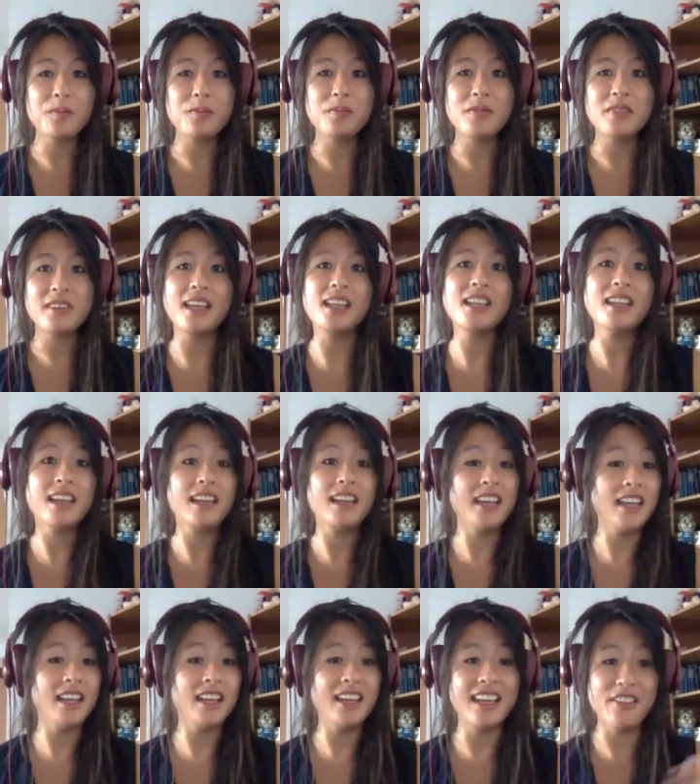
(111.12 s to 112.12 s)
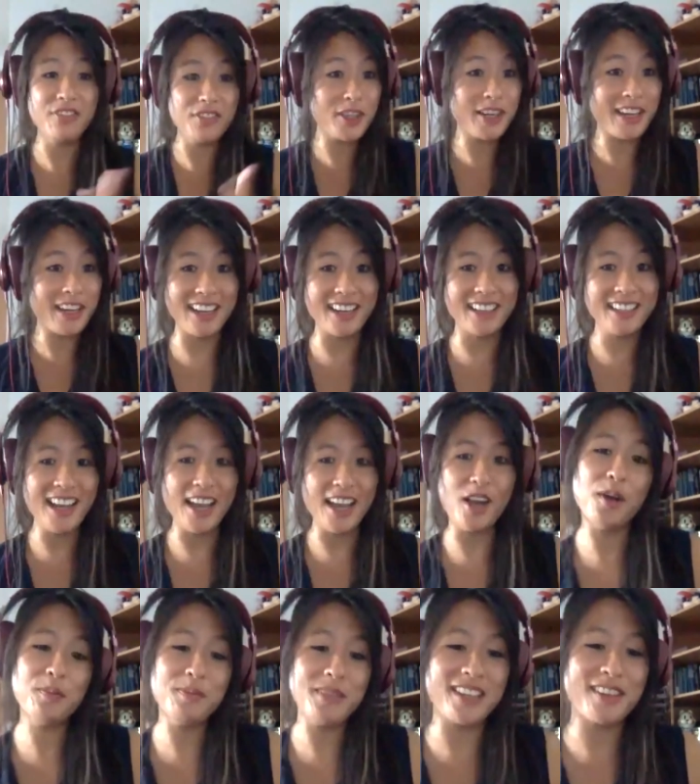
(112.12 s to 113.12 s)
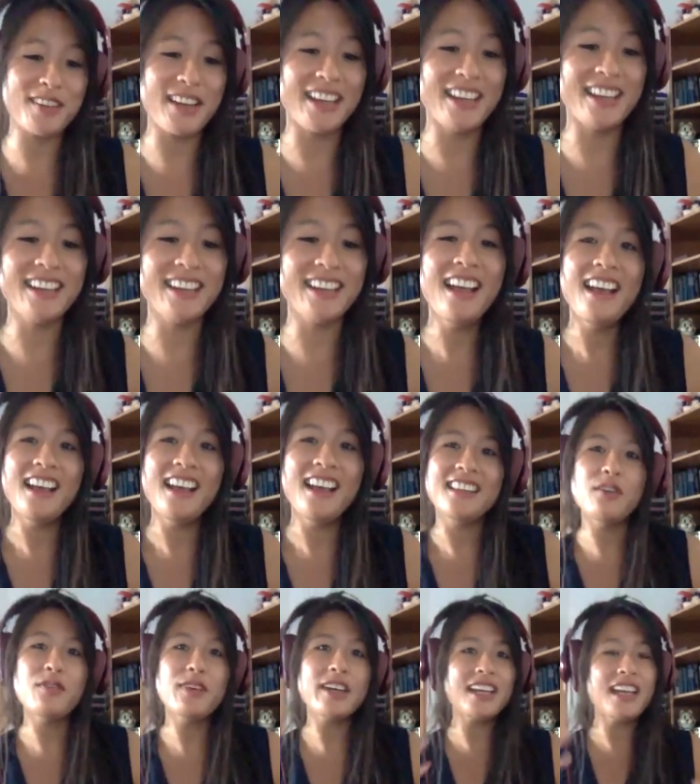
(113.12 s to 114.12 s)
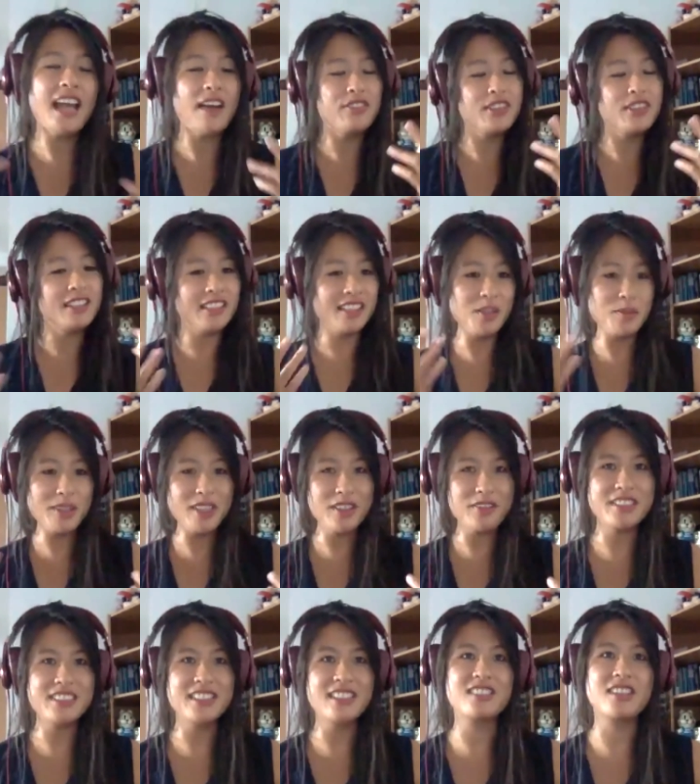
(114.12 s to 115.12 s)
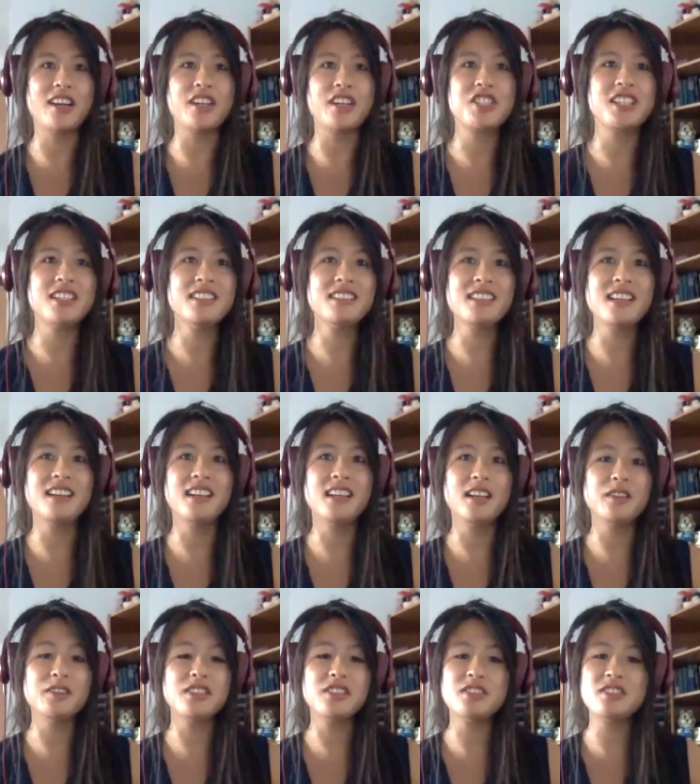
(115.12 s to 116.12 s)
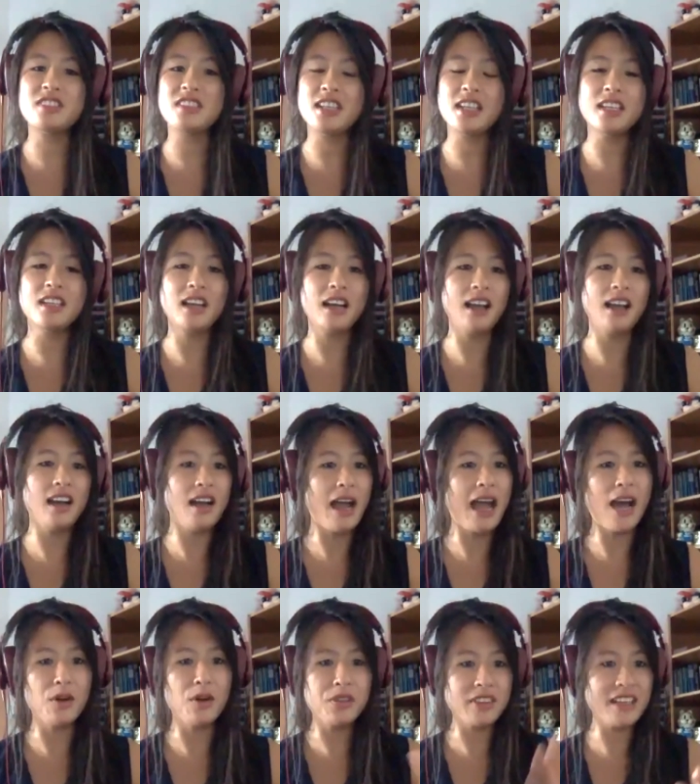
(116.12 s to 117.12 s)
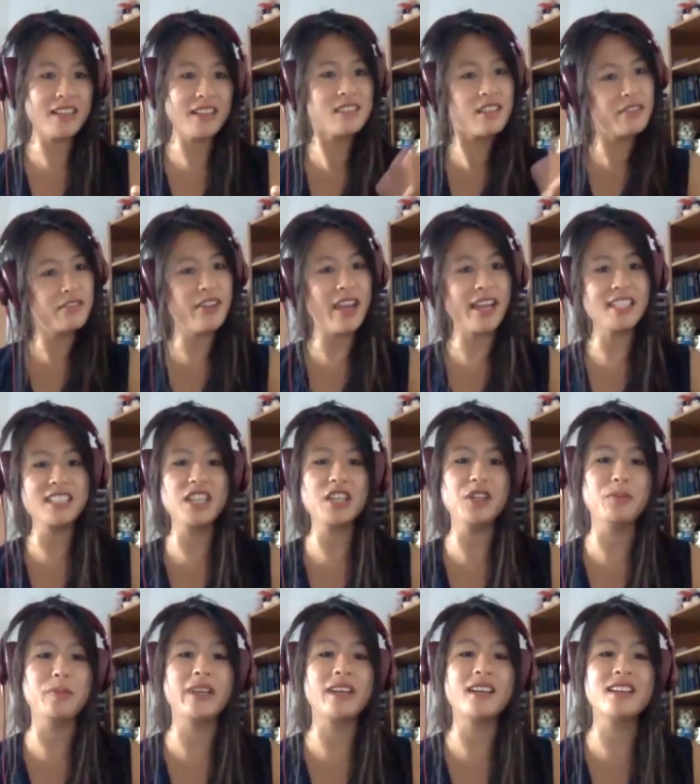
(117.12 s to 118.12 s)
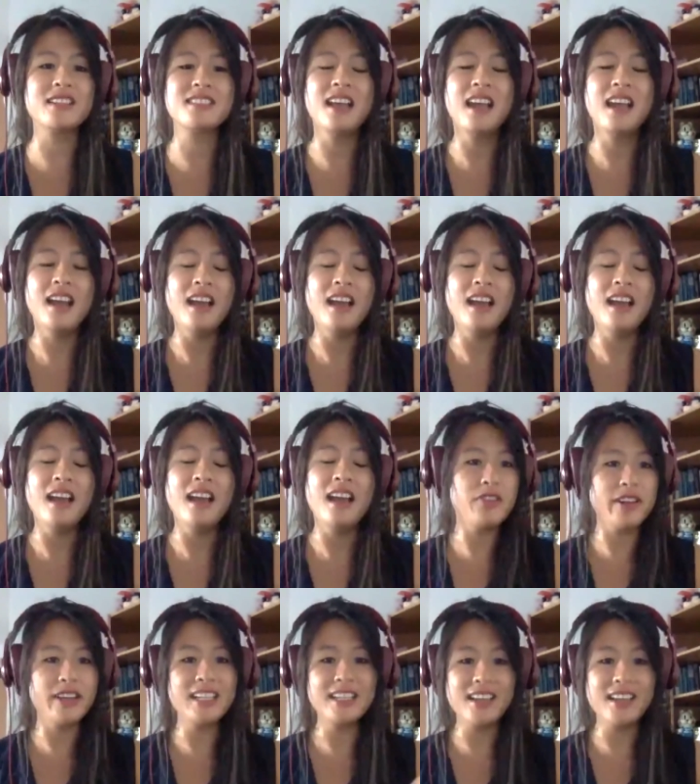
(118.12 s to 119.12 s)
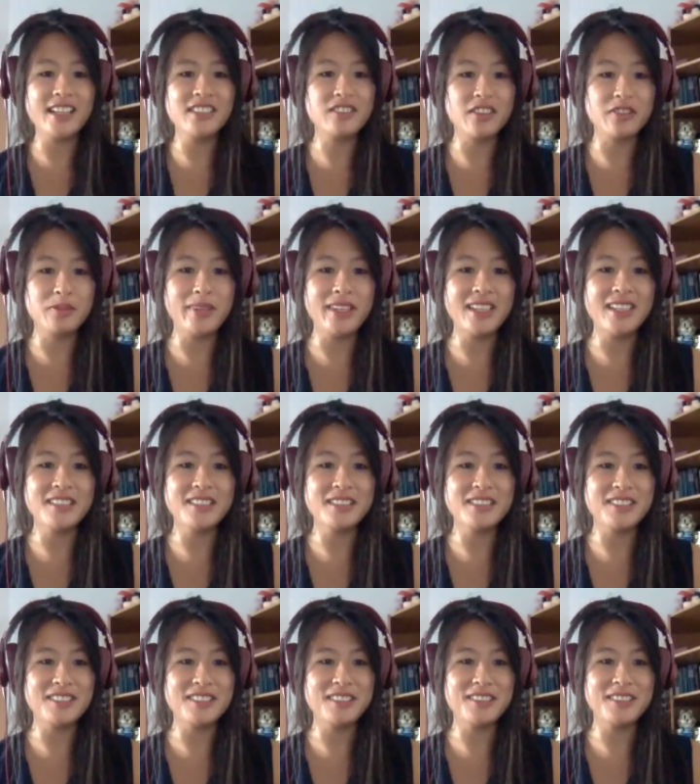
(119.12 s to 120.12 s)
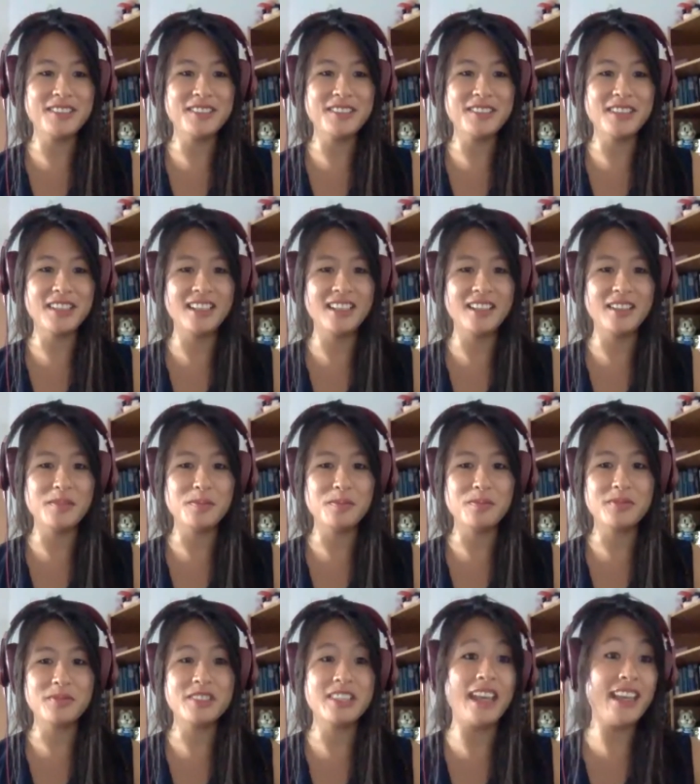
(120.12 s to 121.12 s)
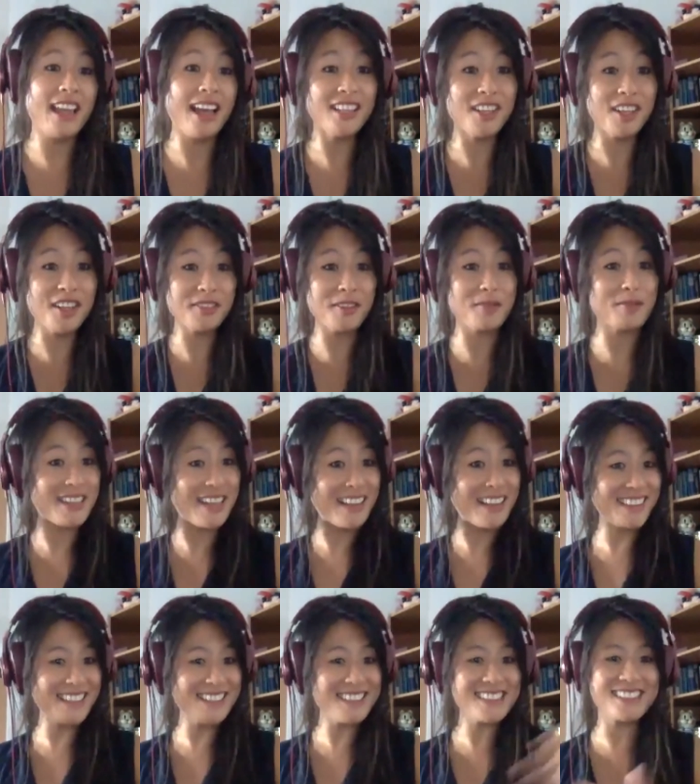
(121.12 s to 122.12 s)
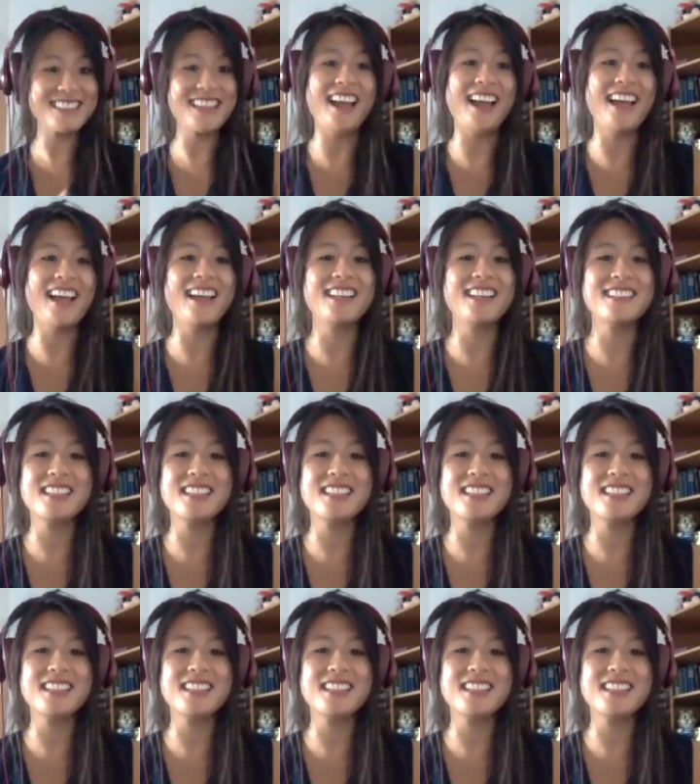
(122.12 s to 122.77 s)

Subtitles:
then if you're here, I hope that you're here, then we can have a little bit of a discussion to see how things affect you, because it's very nice of me to say hello from the Netherlands and